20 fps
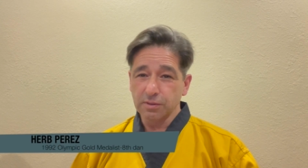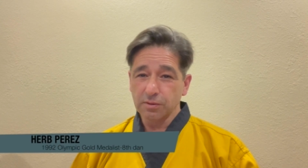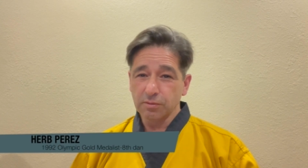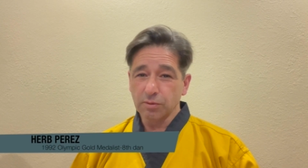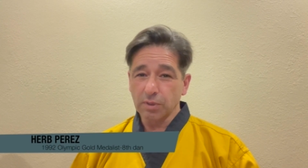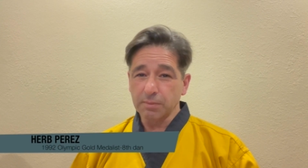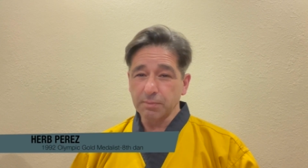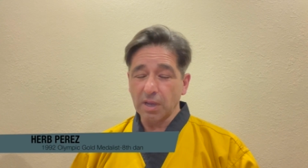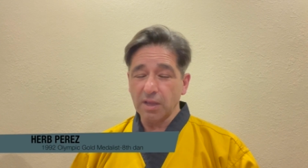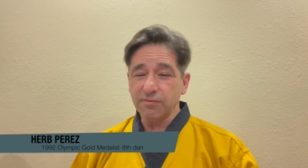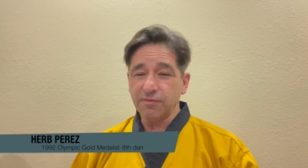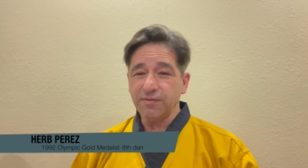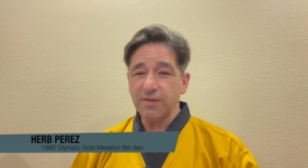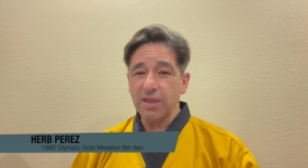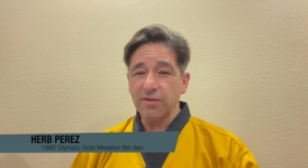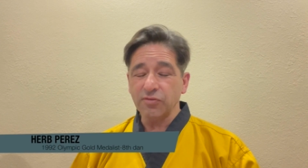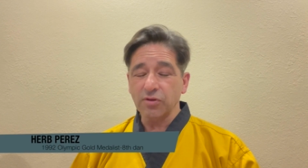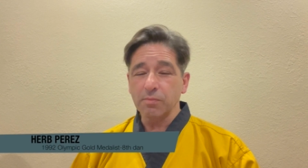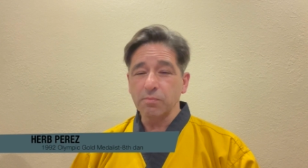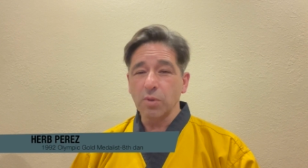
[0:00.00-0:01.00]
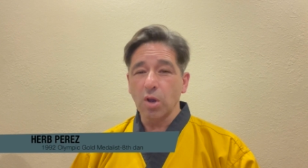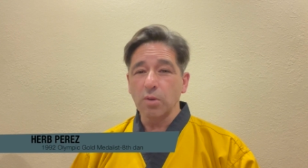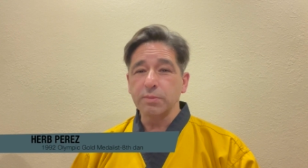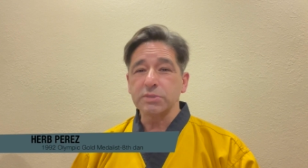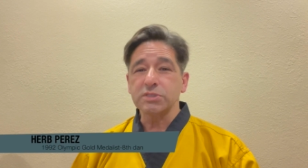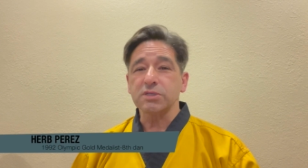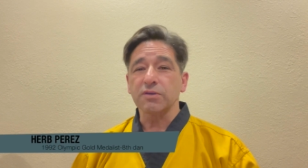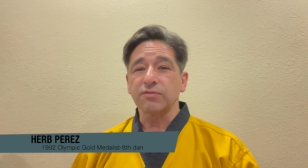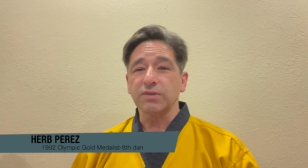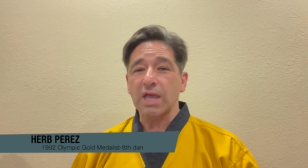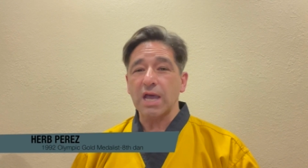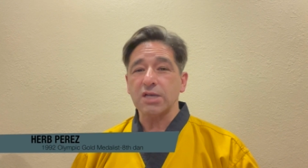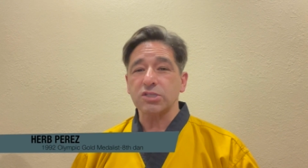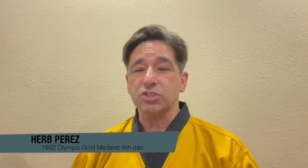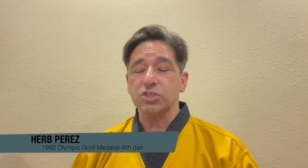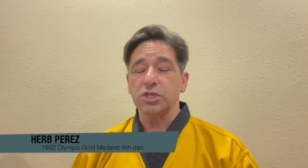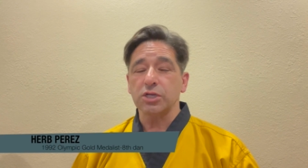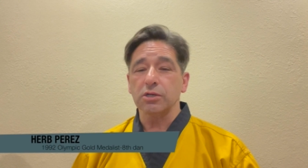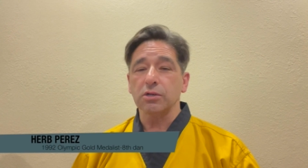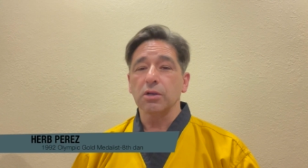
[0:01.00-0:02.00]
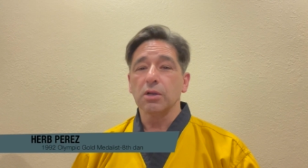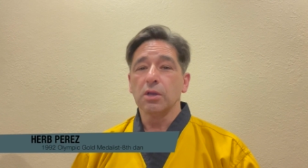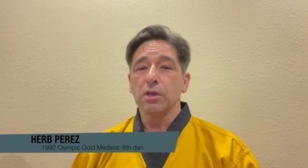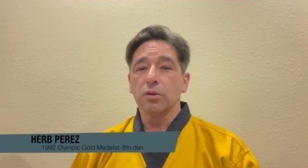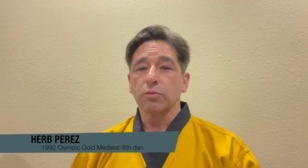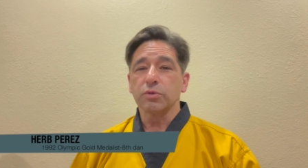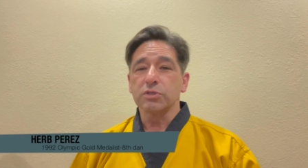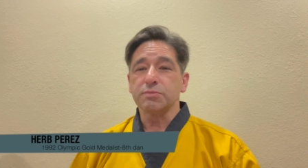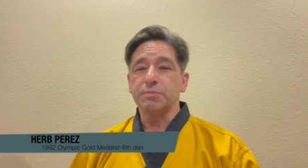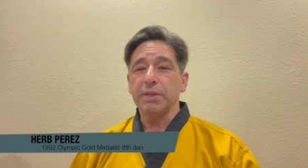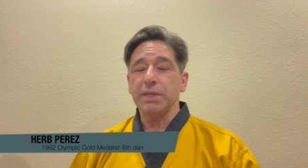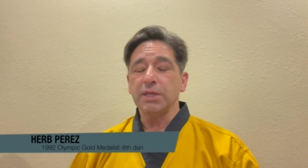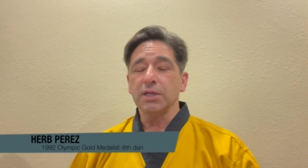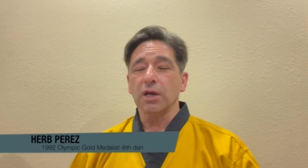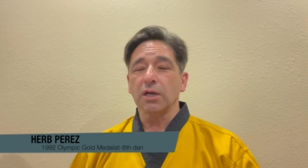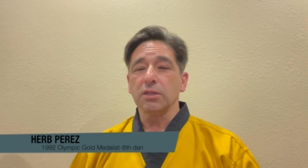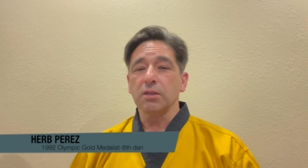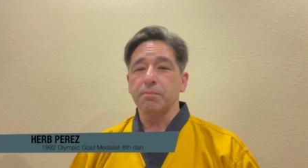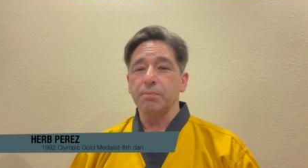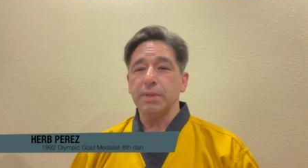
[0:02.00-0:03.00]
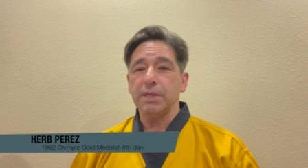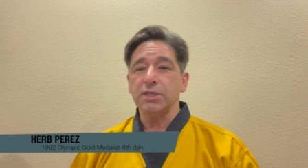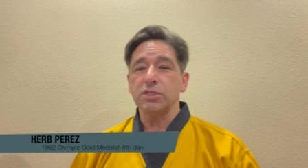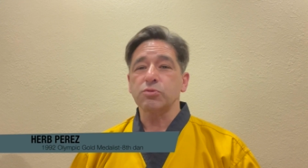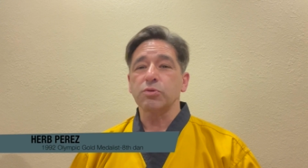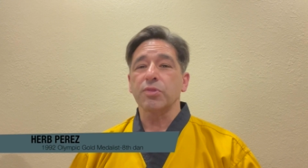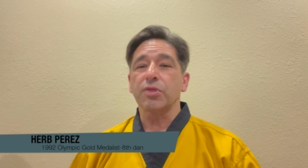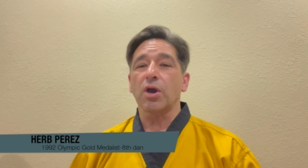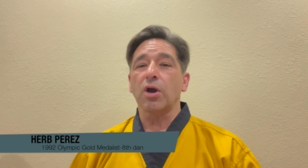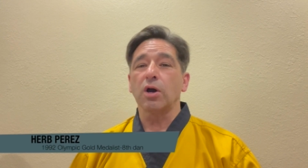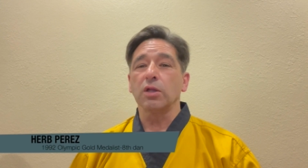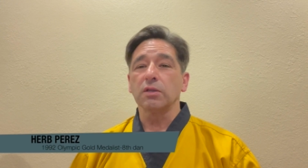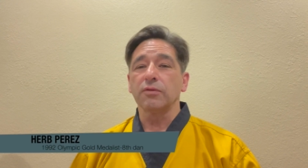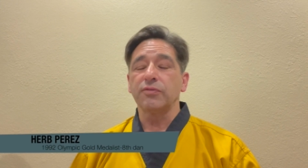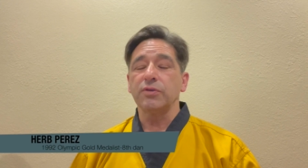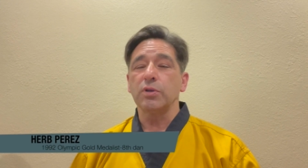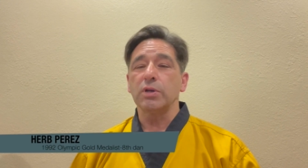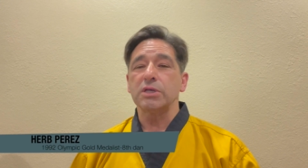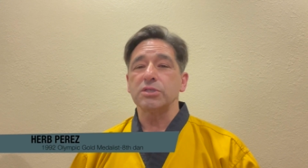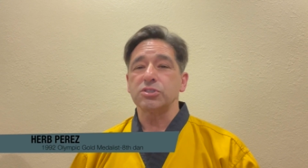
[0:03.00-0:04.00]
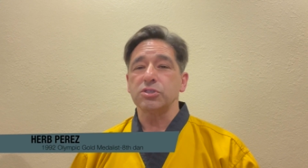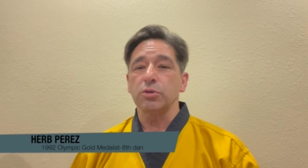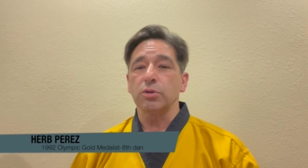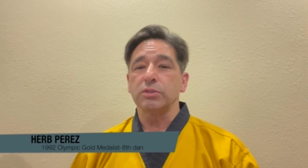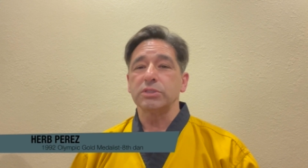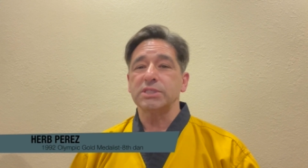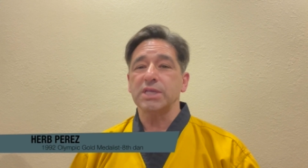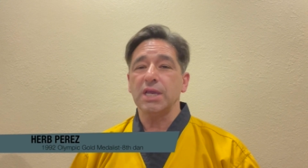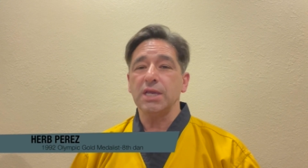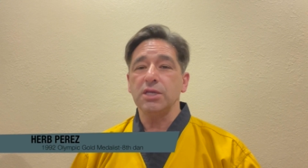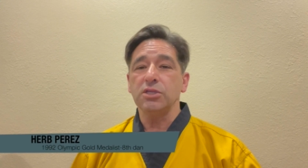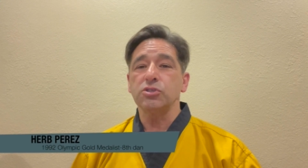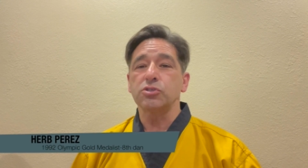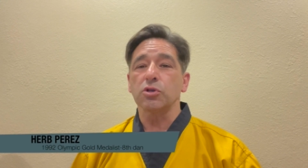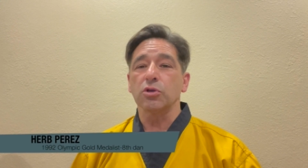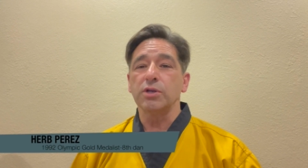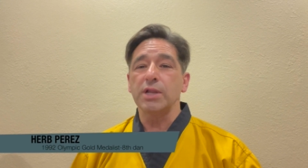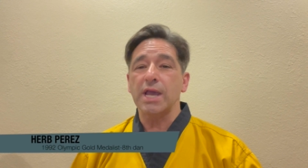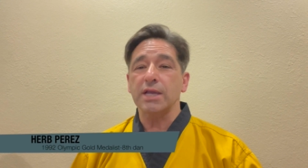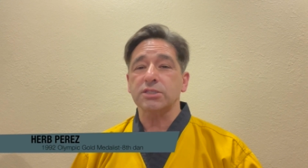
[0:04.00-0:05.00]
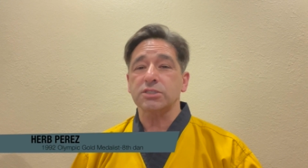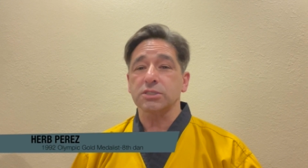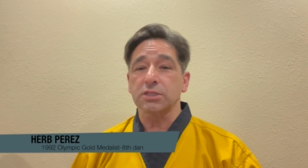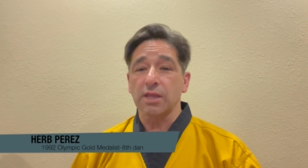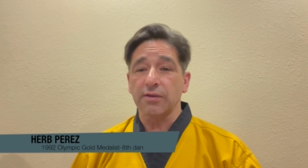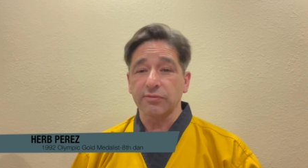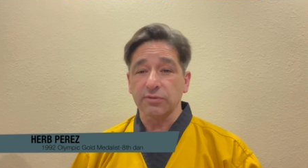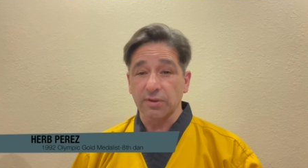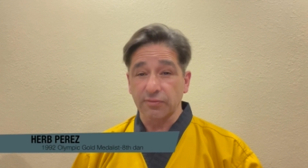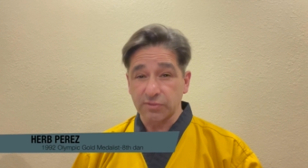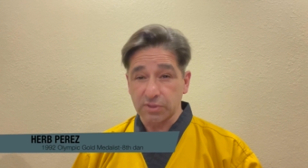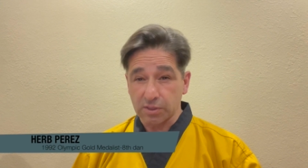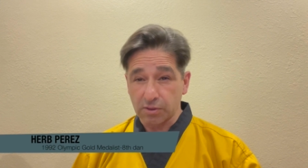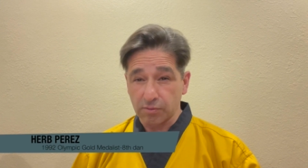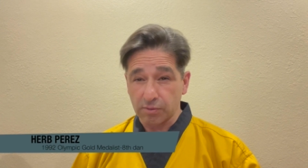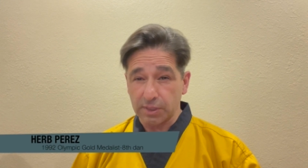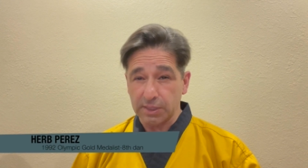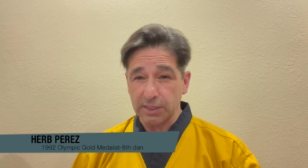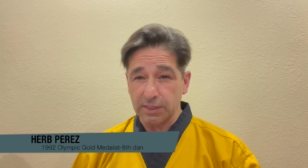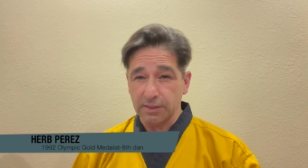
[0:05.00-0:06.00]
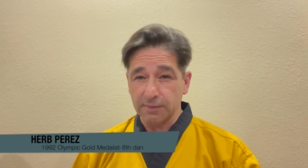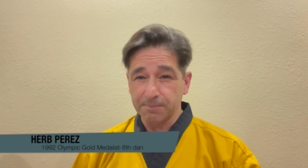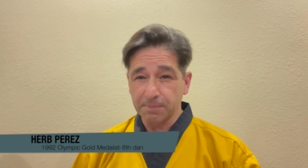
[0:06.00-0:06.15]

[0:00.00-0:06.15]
One of my favorite moments of last year was being on the beach with all of you as you attained your next level of degree.